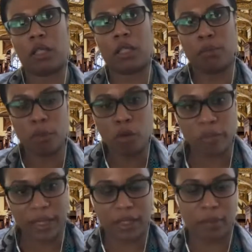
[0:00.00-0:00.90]

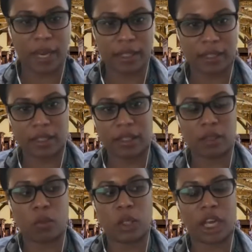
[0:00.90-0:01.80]
movement
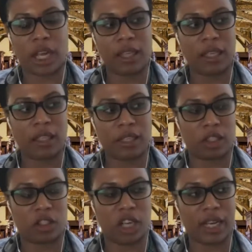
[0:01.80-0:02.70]
spaces, which I think
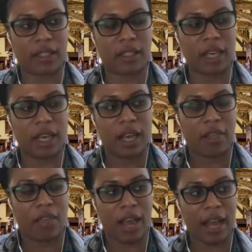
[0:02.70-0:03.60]
suggests
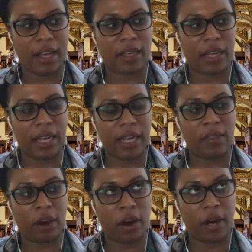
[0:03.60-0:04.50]
that
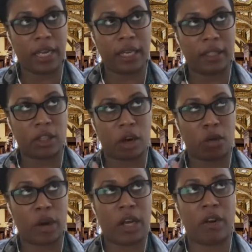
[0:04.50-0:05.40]
there is
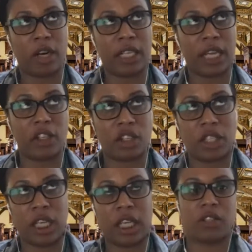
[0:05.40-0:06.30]
greater attention
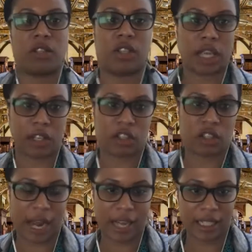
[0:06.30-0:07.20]
to
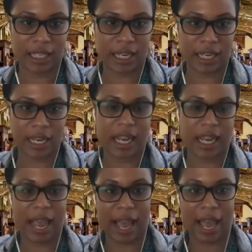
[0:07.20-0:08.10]
intersectionality
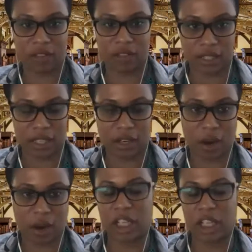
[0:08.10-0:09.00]
in advocacy
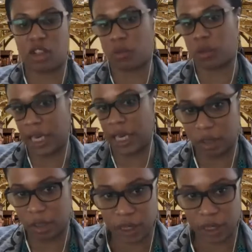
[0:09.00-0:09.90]
around issues relating
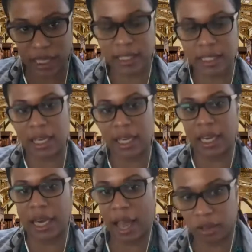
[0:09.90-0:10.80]
to policing
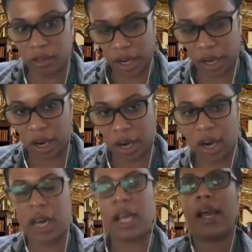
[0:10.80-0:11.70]
and healthcare
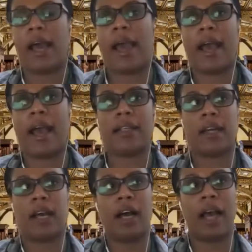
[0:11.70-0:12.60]
and
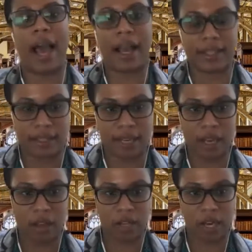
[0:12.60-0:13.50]
access to
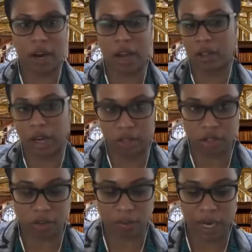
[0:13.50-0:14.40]
healthcare
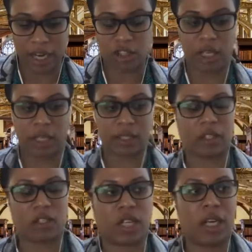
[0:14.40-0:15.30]
discrimination, et
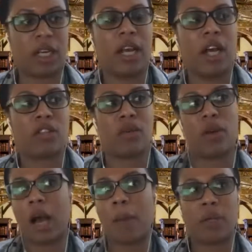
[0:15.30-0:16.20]
cetera. So a
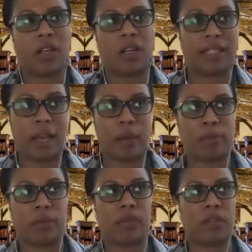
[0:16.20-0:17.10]
couple of
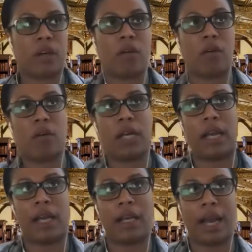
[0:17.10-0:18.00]
examples. So,
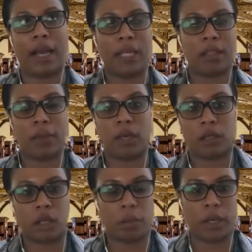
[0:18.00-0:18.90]
I mean, it's been a
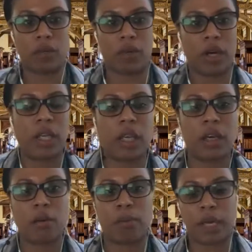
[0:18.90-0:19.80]
little bit over a
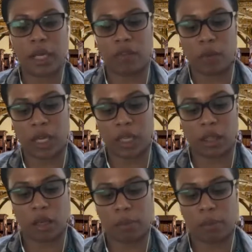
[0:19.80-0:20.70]
year, but if we can
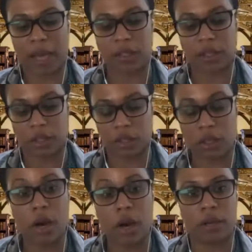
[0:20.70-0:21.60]
think back to the
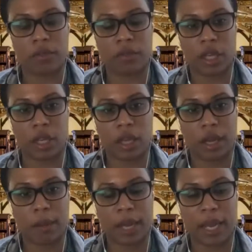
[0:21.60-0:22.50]
start of the
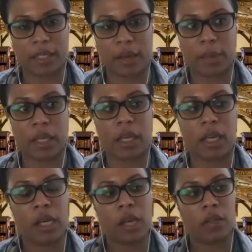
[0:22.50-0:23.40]
pandemic,
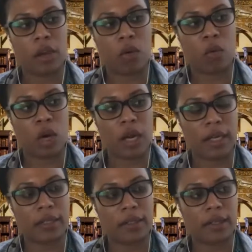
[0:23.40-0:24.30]
there
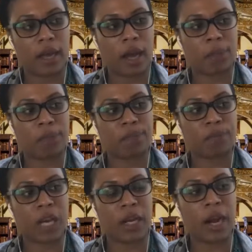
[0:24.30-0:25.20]
was
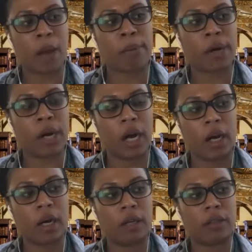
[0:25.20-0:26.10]
a number
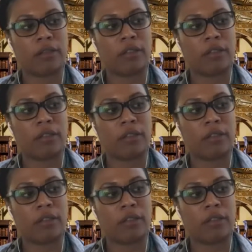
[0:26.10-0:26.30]
of